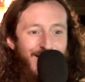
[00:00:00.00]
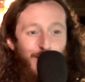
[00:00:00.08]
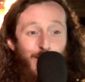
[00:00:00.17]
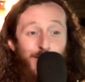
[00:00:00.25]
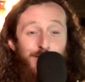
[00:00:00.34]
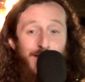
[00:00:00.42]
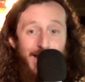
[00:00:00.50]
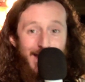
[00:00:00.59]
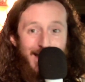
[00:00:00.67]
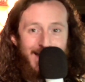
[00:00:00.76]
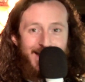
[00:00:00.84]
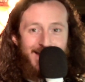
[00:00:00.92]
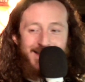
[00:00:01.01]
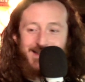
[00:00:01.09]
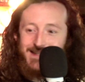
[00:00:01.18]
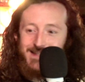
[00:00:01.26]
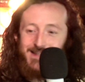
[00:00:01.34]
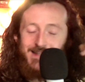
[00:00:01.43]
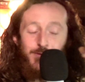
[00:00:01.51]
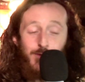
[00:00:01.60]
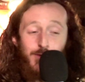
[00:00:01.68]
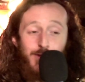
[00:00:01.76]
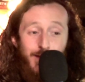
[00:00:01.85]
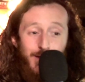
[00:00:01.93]
We're feeding it.
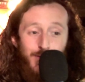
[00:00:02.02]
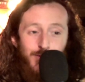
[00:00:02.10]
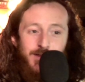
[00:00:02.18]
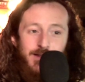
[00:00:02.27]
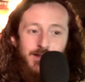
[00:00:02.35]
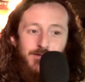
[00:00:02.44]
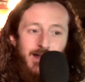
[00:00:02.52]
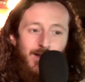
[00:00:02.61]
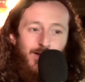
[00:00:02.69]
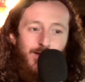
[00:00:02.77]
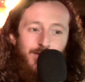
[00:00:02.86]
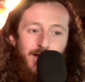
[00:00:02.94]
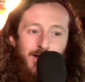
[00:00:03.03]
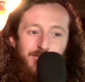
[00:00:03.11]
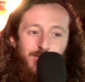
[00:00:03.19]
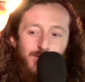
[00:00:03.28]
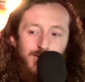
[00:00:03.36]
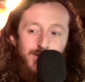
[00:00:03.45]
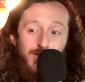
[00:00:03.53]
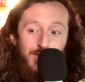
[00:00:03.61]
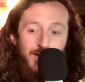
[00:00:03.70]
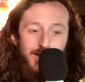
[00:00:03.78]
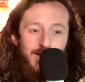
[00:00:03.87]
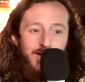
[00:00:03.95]
We're literally giving our life force
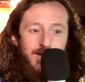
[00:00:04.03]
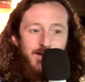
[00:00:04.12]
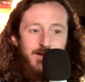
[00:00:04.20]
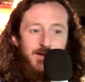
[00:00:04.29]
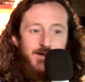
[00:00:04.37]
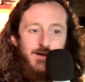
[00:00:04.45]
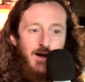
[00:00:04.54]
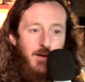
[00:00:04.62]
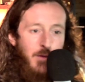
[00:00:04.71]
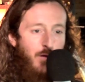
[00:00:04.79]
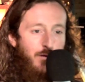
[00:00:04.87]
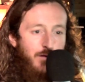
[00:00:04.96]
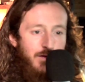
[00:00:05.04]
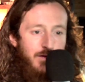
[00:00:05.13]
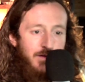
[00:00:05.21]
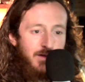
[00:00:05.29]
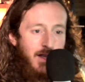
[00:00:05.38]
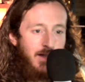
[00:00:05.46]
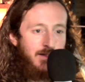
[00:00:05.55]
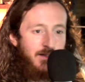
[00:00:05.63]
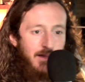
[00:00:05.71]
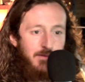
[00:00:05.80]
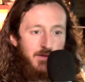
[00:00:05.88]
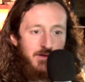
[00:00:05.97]
to it. Hopefully these
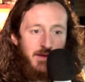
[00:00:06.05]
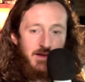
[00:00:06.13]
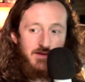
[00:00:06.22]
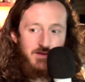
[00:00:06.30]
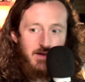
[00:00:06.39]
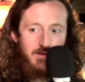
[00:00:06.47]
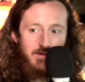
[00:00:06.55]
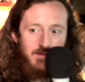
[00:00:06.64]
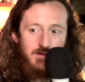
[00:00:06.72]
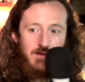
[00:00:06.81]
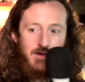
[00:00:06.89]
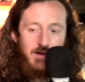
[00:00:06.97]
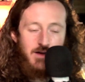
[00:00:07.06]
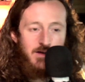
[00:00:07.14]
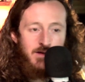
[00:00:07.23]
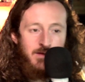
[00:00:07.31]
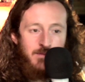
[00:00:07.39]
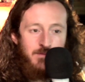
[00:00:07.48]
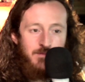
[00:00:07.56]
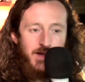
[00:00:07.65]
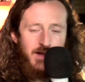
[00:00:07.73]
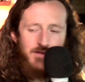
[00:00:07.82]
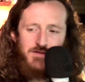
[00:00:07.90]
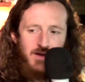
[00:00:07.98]
concepts make sense. And
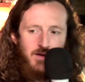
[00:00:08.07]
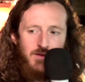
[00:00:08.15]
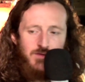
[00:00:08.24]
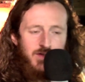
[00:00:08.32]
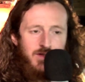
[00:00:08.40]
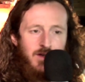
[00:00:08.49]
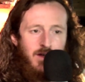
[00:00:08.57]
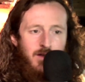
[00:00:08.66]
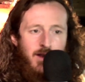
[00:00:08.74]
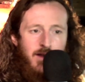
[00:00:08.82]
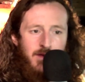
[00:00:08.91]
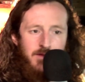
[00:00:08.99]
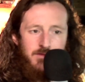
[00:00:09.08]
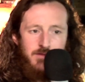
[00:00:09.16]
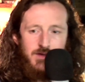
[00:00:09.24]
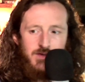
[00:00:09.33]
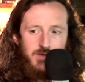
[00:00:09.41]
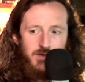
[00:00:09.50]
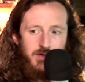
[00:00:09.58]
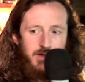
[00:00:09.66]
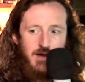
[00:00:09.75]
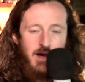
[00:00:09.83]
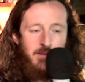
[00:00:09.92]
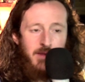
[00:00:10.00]
if they don't, just holler at me.
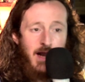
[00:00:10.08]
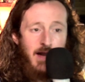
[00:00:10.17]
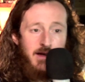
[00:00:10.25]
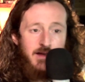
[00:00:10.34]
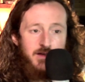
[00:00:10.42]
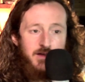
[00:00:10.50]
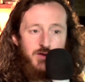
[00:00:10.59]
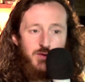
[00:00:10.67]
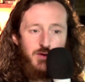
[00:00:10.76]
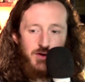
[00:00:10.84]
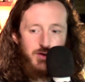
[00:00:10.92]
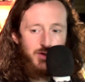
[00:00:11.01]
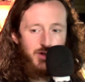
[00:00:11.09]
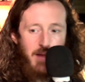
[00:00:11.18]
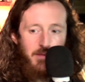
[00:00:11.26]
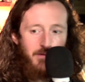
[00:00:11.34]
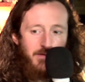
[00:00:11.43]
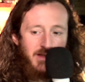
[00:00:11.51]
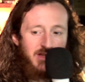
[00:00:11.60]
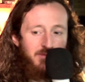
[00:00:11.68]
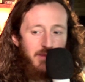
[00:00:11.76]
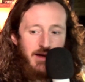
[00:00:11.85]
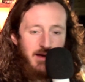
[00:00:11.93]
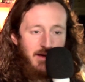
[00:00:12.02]
I need to do a good job of
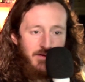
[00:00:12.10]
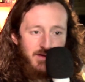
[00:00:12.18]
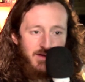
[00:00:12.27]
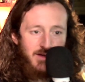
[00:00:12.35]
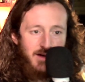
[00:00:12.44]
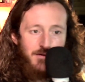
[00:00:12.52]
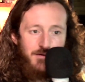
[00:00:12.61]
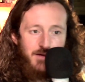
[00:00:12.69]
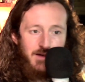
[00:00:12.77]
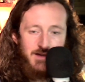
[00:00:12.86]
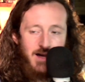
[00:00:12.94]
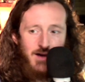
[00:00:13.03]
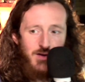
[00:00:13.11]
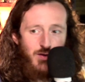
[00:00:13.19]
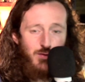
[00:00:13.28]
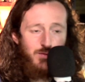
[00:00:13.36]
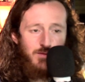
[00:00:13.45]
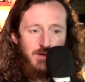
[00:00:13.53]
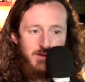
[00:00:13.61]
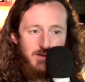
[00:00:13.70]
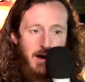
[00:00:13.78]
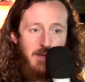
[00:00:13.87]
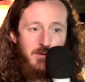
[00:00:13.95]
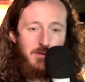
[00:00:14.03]
explaining this stuff. It's not you. It's
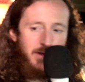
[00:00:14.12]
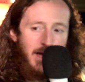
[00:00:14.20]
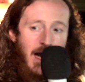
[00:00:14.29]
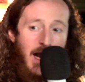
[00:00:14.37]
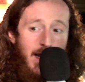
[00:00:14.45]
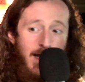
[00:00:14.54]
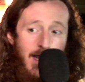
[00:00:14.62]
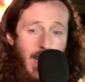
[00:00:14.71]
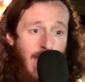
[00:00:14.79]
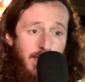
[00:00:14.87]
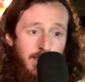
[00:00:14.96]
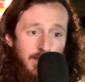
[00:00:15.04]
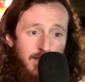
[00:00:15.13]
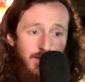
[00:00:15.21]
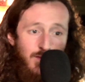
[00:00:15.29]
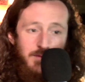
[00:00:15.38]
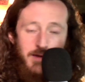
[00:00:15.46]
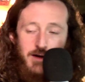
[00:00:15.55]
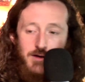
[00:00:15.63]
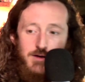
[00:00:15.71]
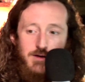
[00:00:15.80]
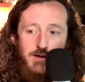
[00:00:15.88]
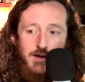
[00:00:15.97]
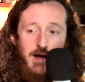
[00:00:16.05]
probably I need to do a better
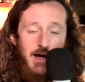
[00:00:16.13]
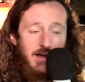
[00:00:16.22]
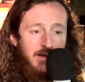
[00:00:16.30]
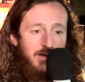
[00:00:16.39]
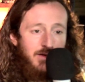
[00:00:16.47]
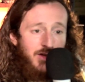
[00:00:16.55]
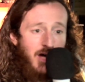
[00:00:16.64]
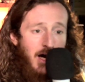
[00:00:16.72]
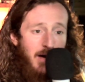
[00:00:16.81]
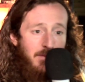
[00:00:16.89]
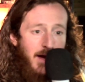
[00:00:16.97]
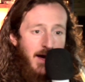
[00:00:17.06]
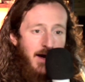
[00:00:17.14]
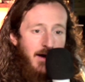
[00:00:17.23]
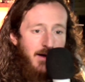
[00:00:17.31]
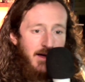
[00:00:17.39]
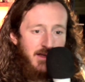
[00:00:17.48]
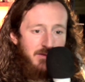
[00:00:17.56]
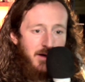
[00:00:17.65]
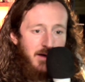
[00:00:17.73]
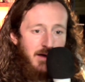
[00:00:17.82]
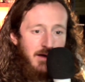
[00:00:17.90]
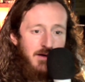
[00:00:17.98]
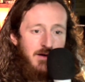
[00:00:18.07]
job at
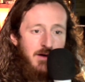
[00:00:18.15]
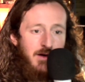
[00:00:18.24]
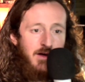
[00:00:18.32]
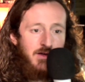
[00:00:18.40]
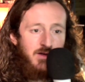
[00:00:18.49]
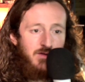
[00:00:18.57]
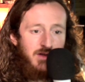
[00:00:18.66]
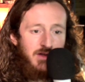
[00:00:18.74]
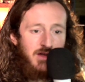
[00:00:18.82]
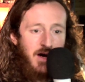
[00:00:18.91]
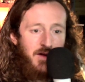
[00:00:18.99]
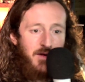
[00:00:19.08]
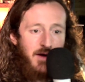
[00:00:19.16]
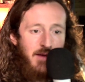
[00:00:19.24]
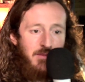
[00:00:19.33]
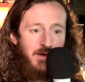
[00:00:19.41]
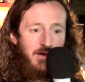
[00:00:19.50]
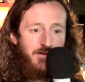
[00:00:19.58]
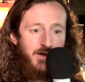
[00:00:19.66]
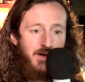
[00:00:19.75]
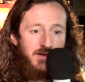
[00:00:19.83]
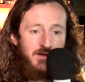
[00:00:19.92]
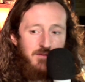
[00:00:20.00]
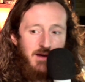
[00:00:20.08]
explaining it. So just holler at me if it
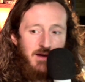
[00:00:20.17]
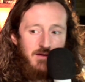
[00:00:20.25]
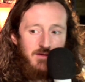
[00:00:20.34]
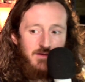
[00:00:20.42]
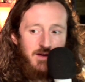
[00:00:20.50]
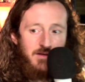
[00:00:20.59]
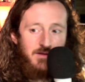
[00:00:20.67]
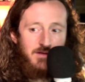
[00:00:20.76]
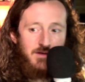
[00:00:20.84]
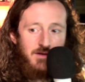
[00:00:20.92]
doesn't make sense.